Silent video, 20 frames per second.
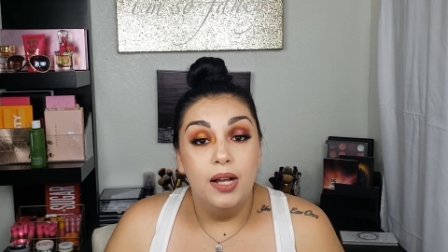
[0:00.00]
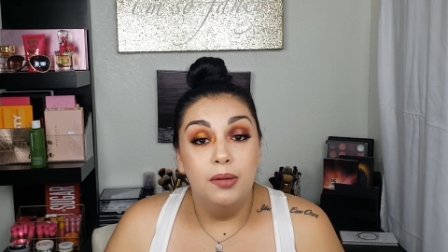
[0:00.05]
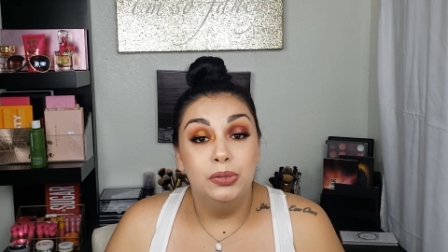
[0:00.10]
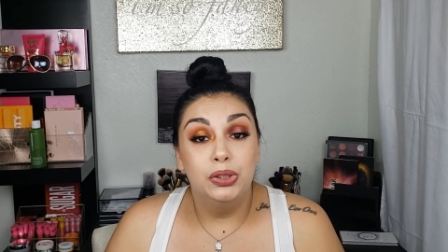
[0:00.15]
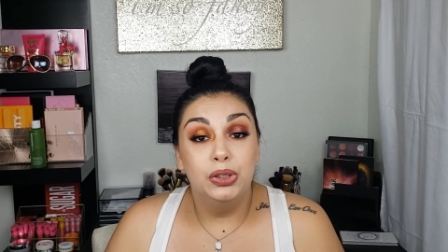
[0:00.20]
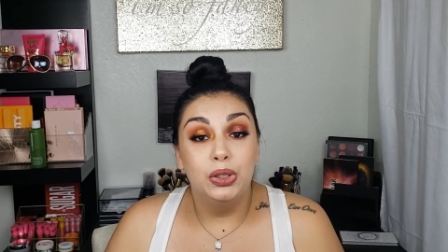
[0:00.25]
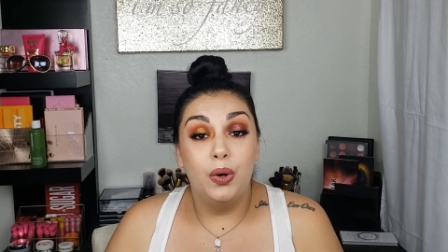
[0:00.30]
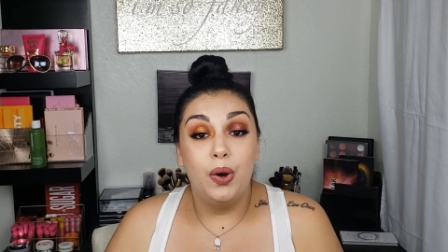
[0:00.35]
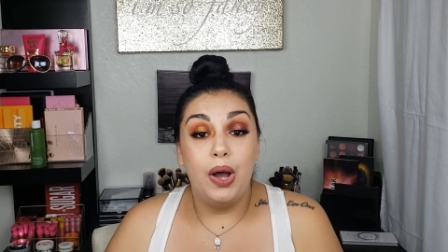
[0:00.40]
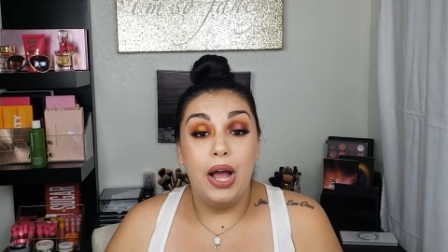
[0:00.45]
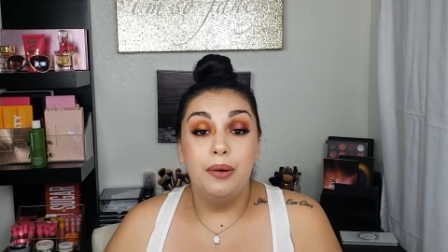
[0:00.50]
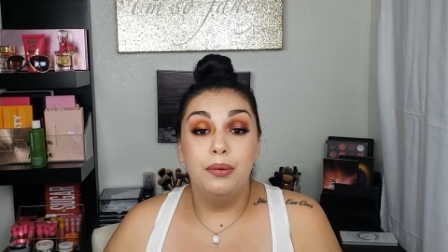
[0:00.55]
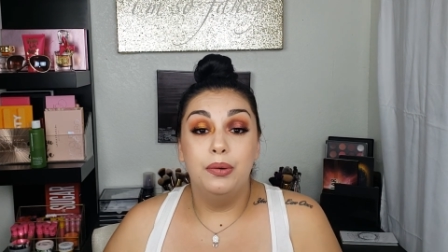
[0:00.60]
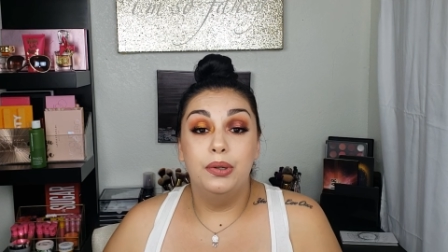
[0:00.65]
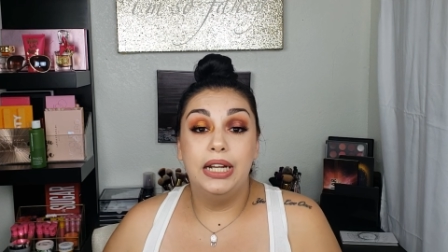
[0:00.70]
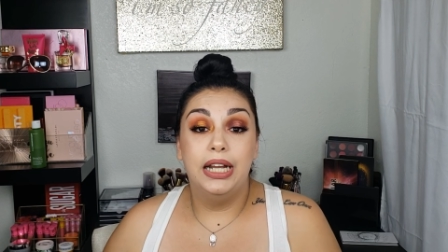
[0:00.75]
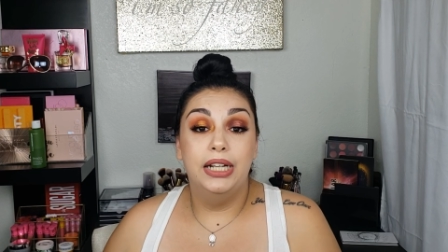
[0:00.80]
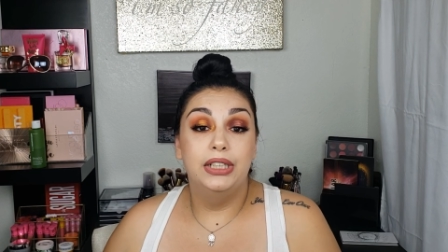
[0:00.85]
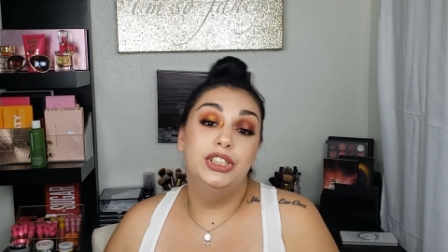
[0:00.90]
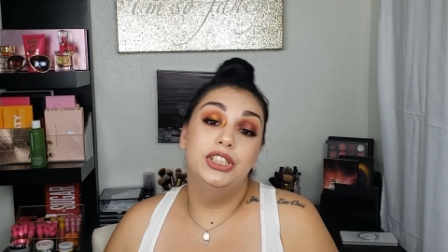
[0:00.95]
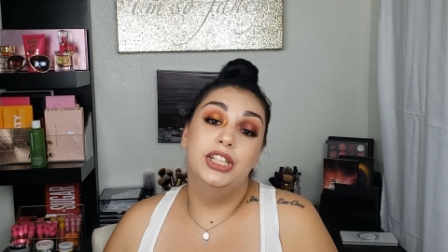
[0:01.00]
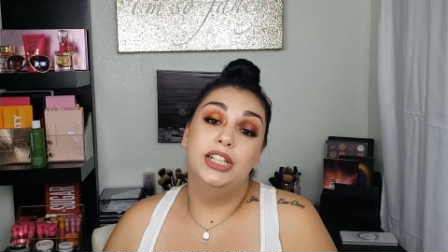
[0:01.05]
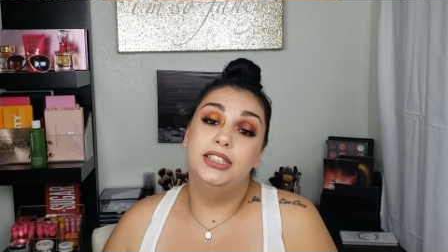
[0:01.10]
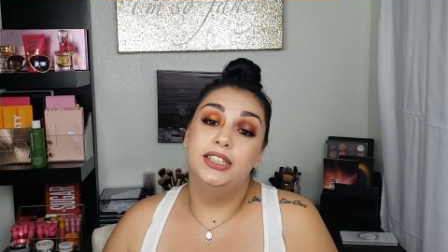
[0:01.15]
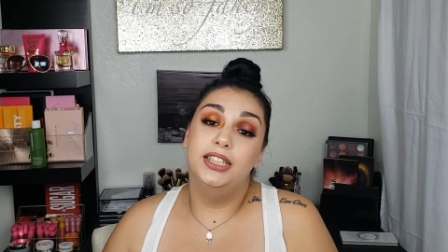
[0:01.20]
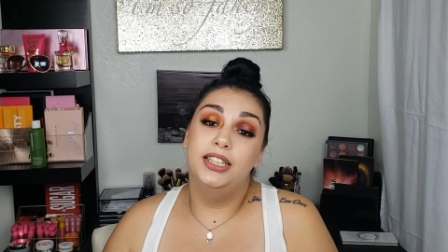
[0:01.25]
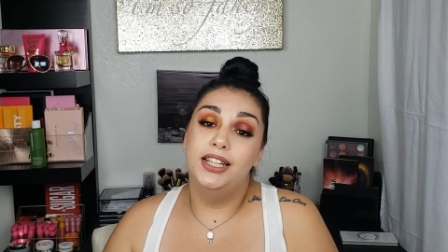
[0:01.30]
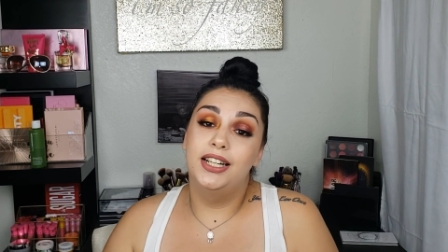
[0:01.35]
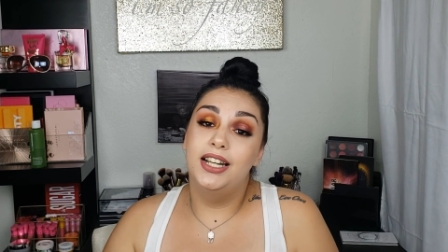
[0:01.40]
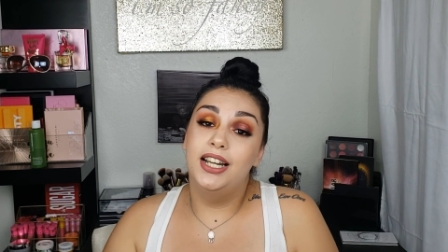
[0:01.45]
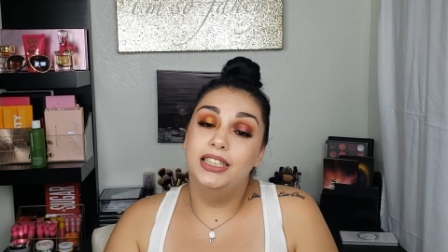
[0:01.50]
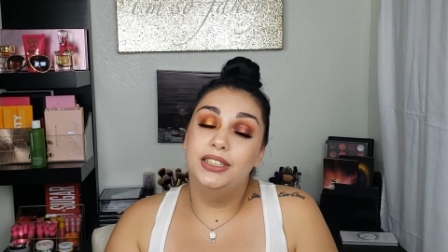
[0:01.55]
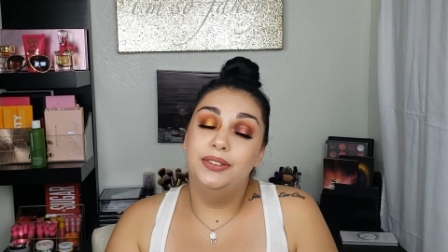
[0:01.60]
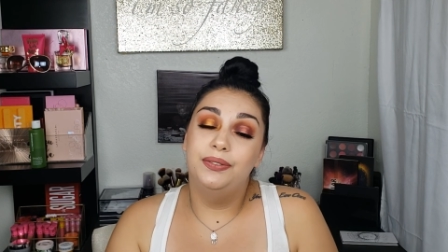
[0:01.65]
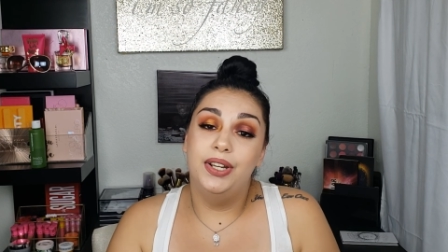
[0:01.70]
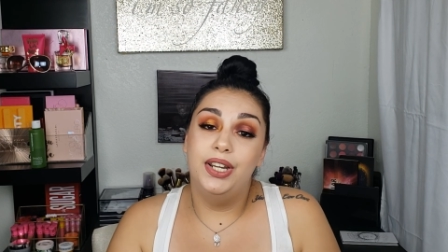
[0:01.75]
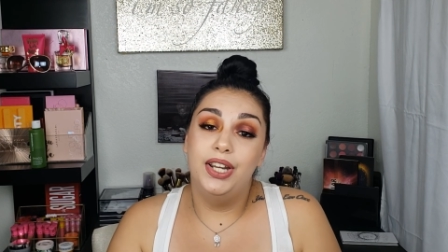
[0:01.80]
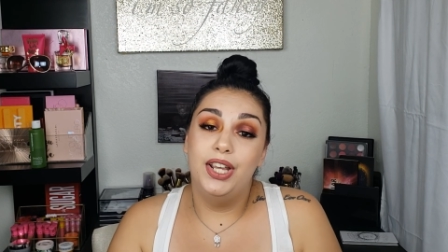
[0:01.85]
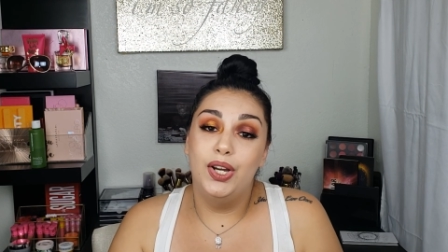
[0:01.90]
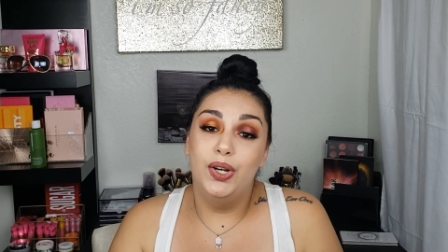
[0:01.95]
So I will catch you guys in the next
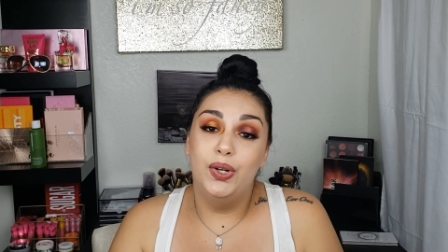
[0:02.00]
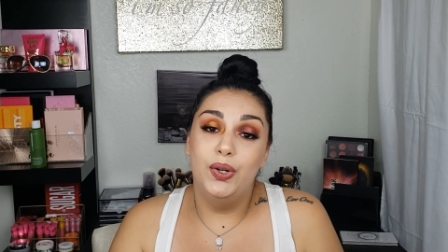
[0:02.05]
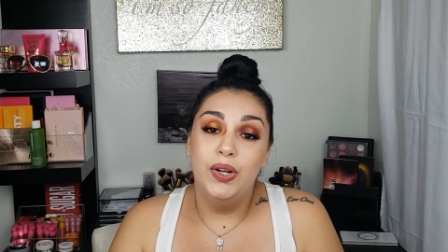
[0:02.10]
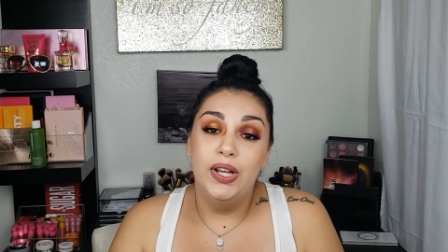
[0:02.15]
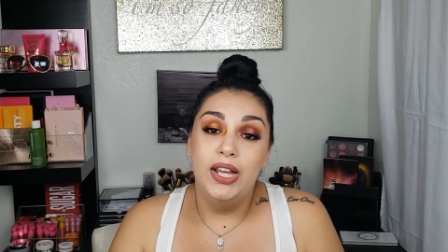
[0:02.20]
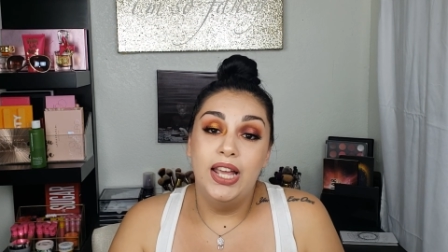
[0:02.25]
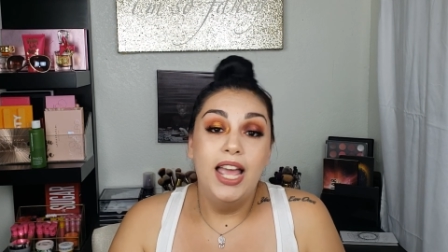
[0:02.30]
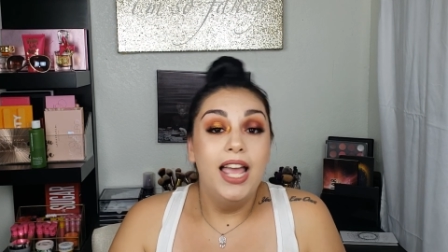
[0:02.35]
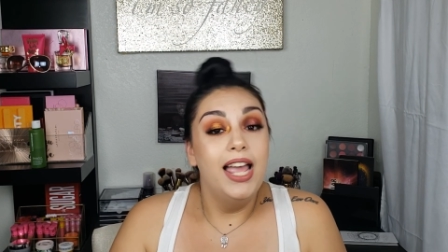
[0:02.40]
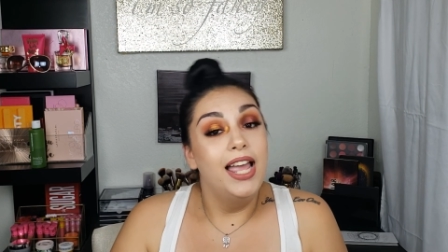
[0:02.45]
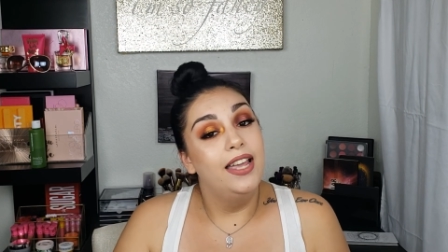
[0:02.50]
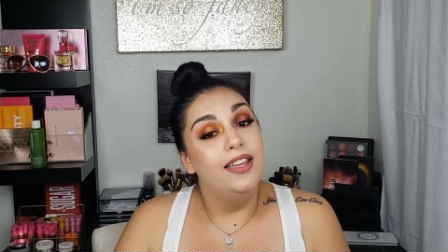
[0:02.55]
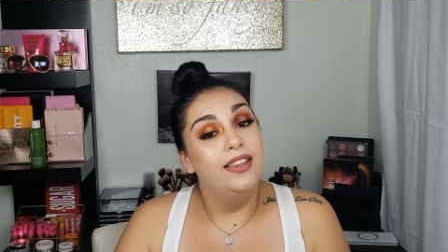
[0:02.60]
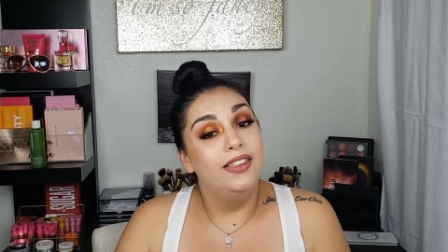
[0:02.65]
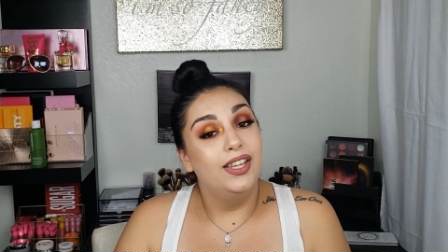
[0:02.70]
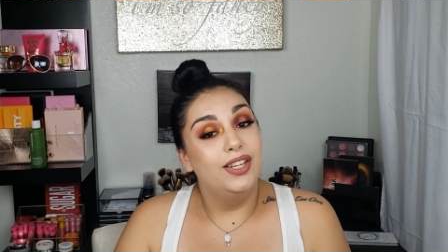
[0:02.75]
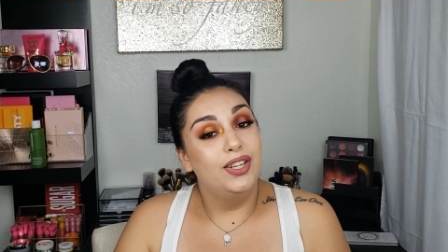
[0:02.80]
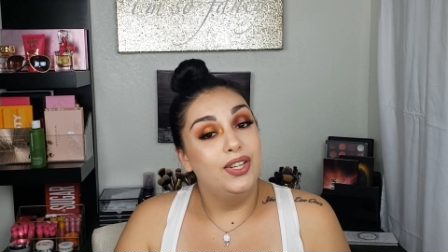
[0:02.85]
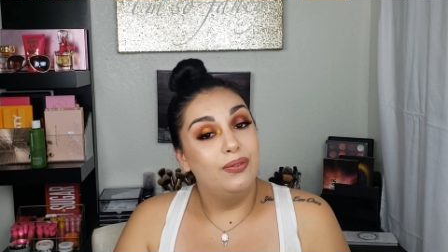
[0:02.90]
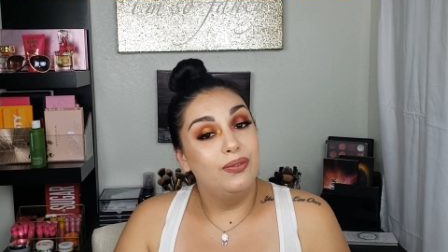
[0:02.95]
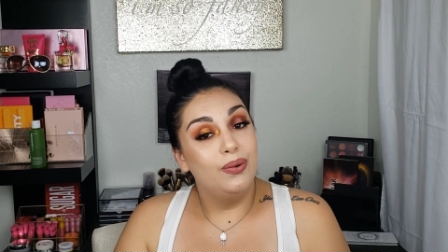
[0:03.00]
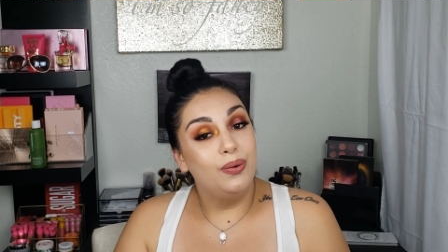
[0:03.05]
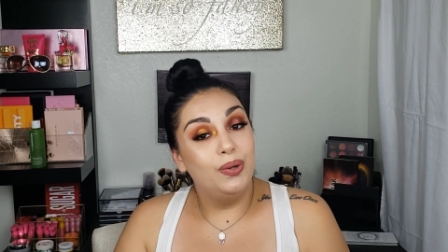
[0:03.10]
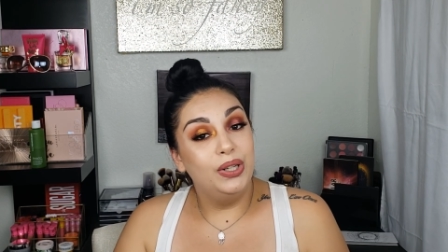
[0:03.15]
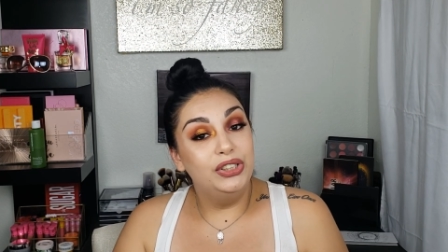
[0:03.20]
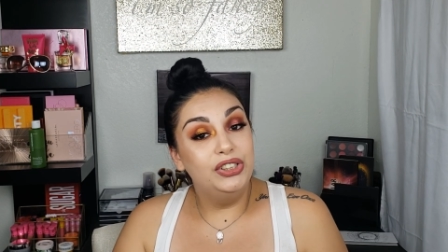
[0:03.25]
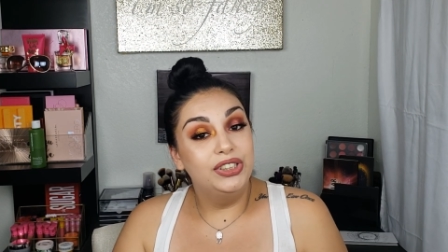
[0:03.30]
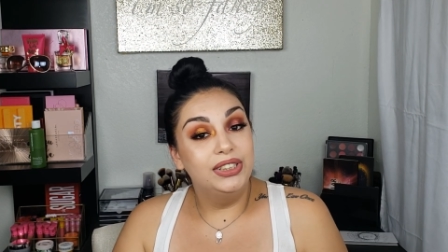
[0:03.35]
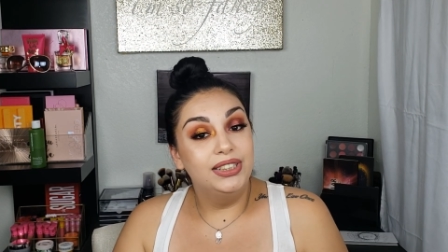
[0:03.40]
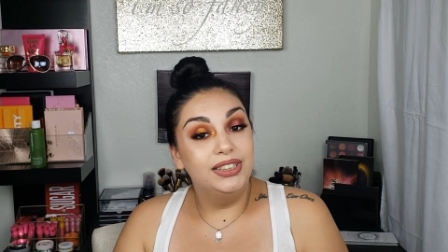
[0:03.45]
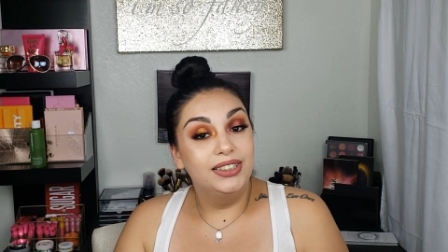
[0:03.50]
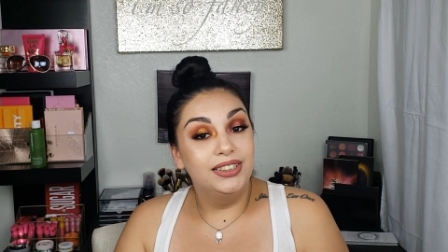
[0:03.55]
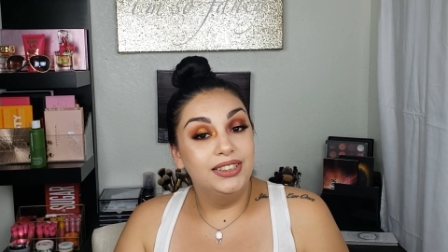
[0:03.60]
video, and thank you for watching.